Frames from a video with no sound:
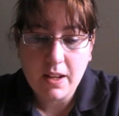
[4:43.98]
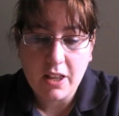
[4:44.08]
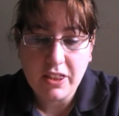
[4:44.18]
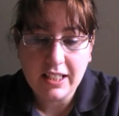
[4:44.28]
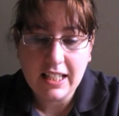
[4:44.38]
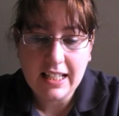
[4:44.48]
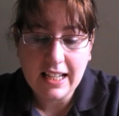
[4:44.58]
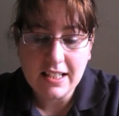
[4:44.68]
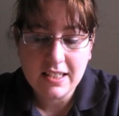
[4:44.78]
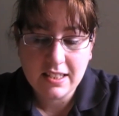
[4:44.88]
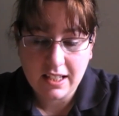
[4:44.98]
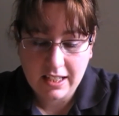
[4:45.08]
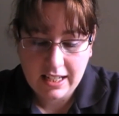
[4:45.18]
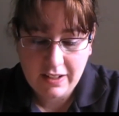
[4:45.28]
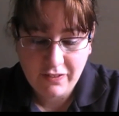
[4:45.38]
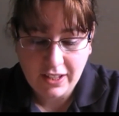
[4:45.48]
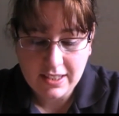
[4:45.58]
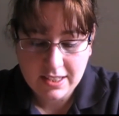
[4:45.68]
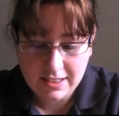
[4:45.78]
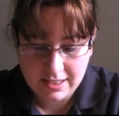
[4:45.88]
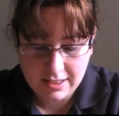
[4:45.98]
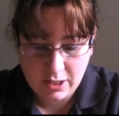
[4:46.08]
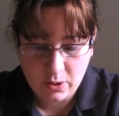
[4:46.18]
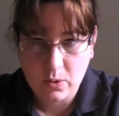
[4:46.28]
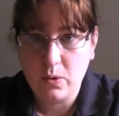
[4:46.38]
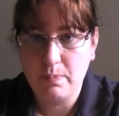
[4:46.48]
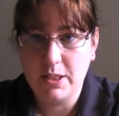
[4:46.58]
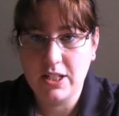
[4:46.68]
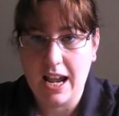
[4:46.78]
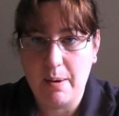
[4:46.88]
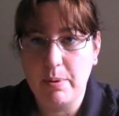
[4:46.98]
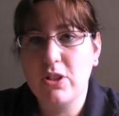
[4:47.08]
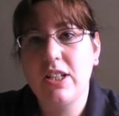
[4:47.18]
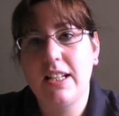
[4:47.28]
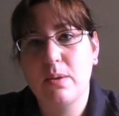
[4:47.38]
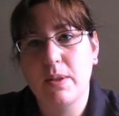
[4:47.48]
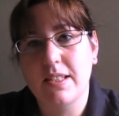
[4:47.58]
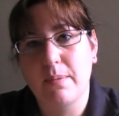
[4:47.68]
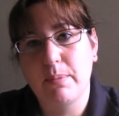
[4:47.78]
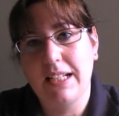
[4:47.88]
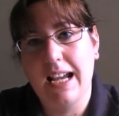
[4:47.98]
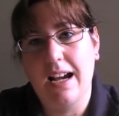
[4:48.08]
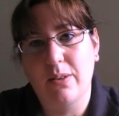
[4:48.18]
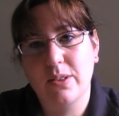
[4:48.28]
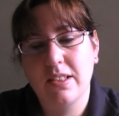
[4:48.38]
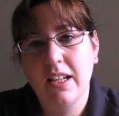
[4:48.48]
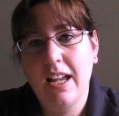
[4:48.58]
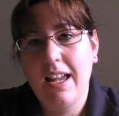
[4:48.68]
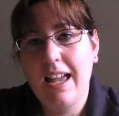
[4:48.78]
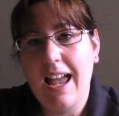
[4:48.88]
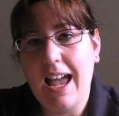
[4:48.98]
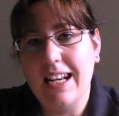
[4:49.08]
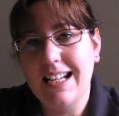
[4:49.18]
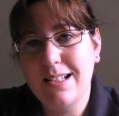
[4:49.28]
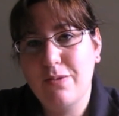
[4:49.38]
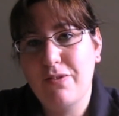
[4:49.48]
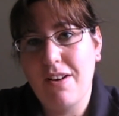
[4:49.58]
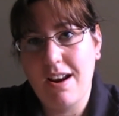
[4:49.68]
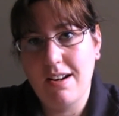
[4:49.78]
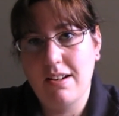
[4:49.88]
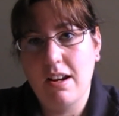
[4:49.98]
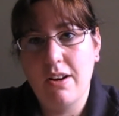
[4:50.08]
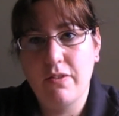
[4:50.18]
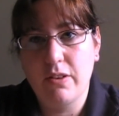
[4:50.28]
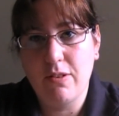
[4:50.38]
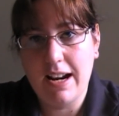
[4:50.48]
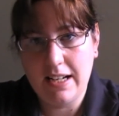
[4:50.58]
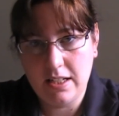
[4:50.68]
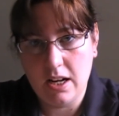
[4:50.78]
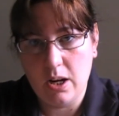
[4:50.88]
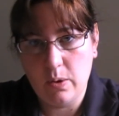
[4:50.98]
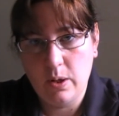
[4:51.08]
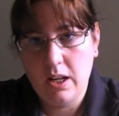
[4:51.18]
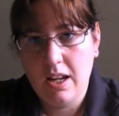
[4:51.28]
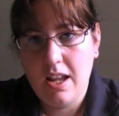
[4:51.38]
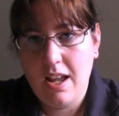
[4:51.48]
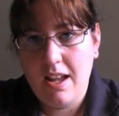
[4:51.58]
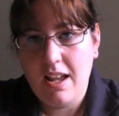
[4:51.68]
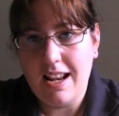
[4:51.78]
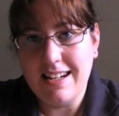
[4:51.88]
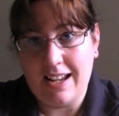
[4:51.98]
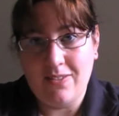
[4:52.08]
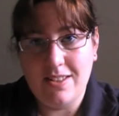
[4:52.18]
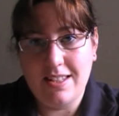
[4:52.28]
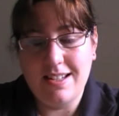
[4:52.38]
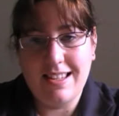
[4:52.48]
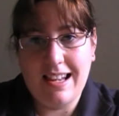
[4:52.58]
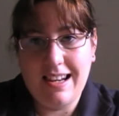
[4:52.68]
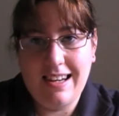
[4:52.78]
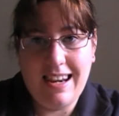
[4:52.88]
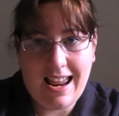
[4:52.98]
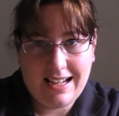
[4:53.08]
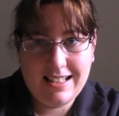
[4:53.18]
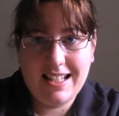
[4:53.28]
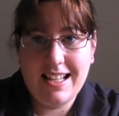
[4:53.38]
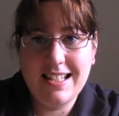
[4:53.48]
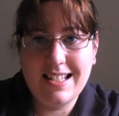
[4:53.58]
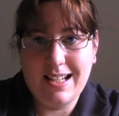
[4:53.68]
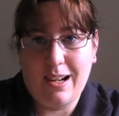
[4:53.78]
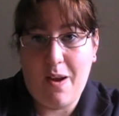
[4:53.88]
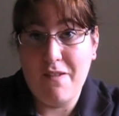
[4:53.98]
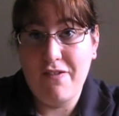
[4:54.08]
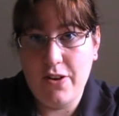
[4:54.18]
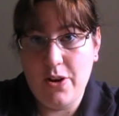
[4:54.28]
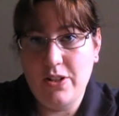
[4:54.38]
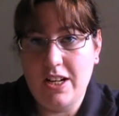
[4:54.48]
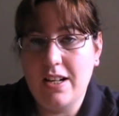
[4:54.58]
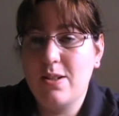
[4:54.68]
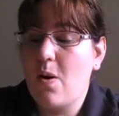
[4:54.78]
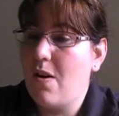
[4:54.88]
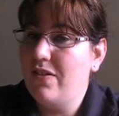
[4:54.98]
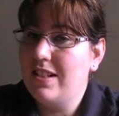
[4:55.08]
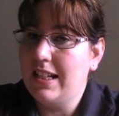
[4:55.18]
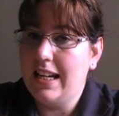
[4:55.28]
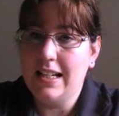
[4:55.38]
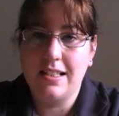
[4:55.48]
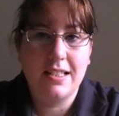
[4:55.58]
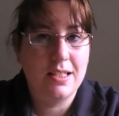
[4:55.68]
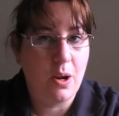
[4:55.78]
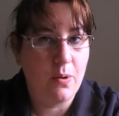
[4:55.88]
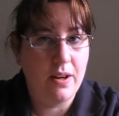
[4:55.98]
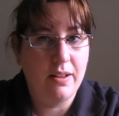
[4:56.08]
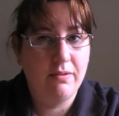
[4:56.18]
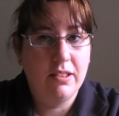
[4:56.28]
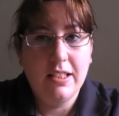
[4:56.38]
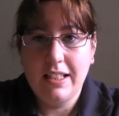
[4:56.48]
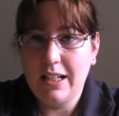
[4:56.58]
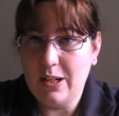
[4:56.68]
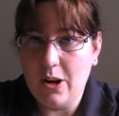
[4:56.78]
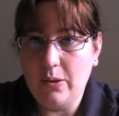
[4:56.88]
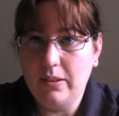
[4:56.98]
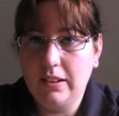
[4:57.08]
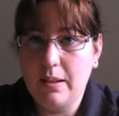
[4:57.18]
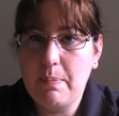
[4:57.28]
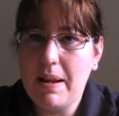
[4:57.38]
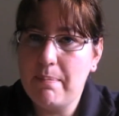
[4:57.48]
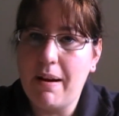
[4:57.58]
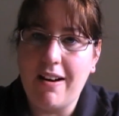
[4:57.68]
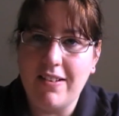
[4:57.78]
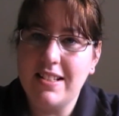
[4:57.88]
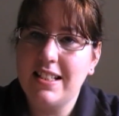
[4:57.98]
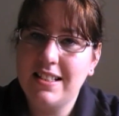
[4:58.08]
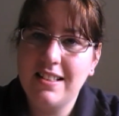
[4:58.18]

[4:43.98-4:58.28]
I think he fancies this girl called Michelle, but she is with somebody else, and his friend over the radio announces that Lex is still a virgin. So obviously he's so, you know, a bit embarrassed.